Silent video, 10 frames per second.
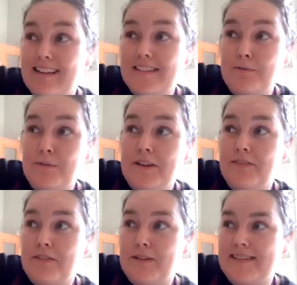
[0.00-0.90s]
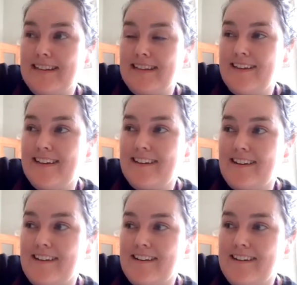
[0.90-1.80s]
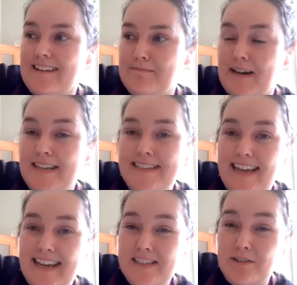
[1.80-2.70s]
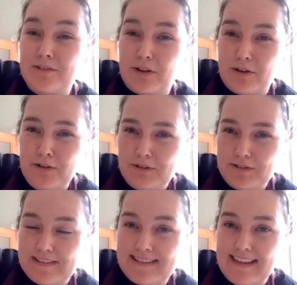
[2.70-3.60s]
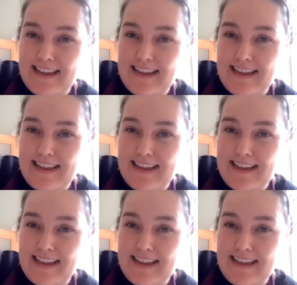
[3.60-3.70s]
one of the ones I like are Untitled Oats.